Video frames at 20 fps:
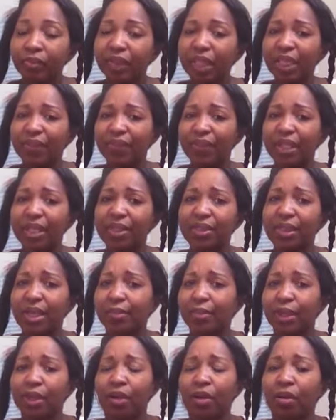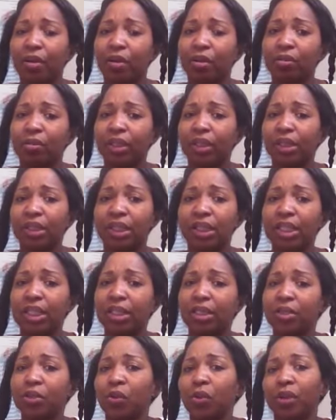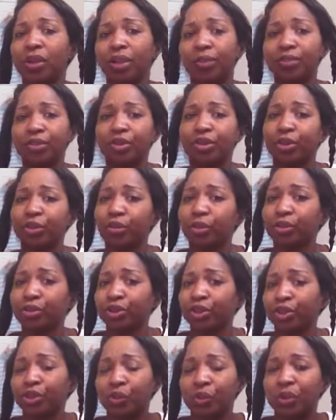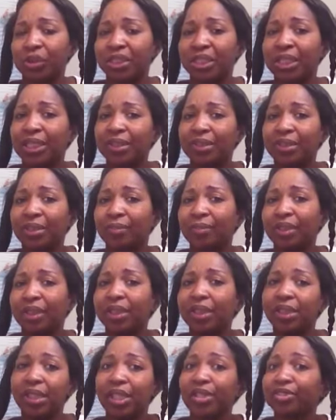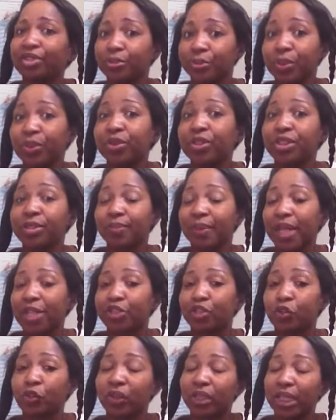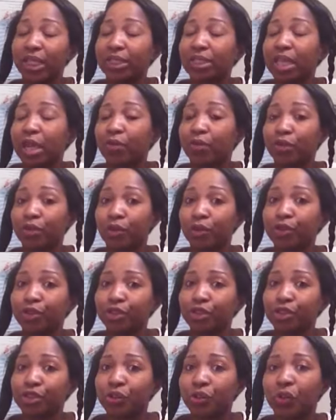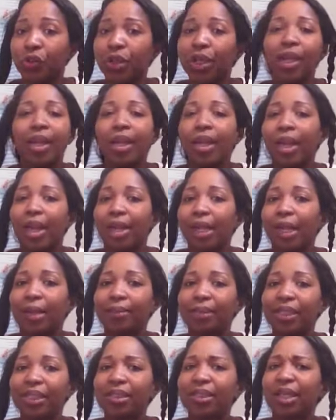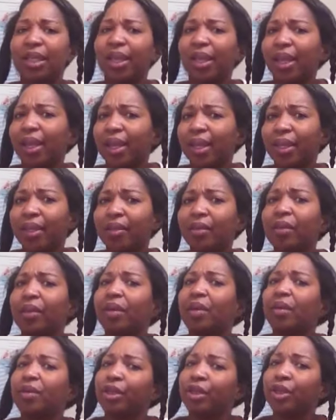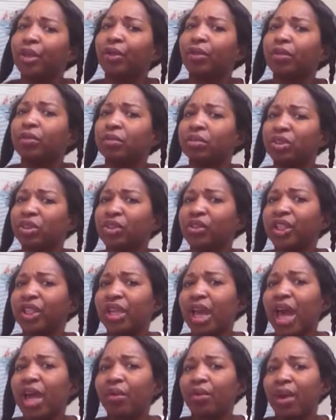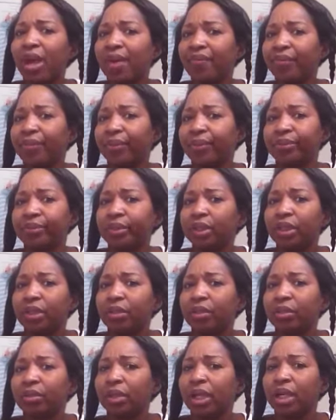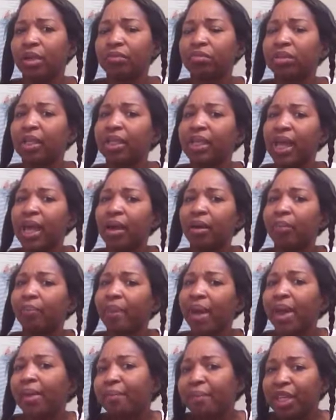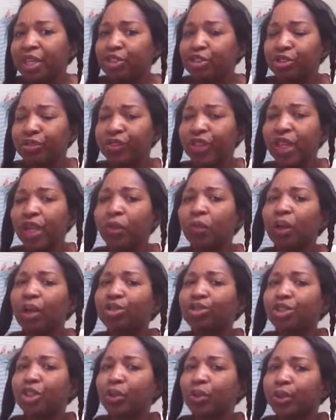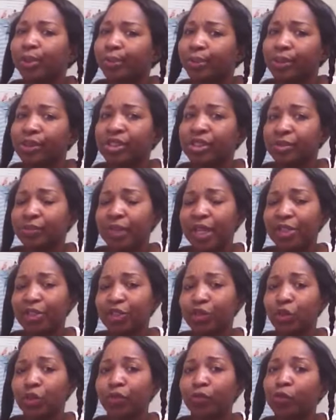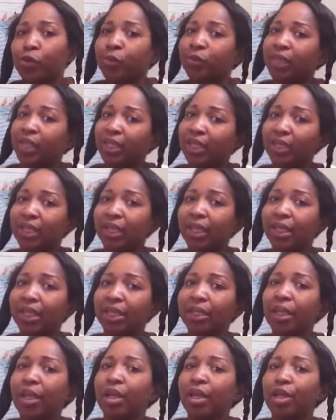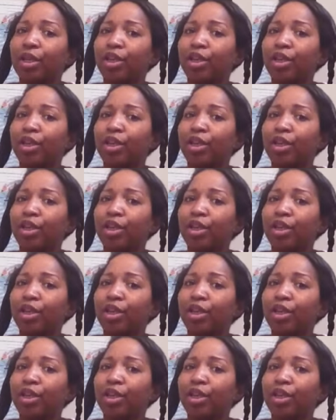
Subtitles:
if he's coming home and he's going up to the grocery store to get something, and there's a beauty supply store next to our grocery store, and I may say, hey, so that I don't have to, run out. But means you're there, why don't you go in the beauty supply store for me and get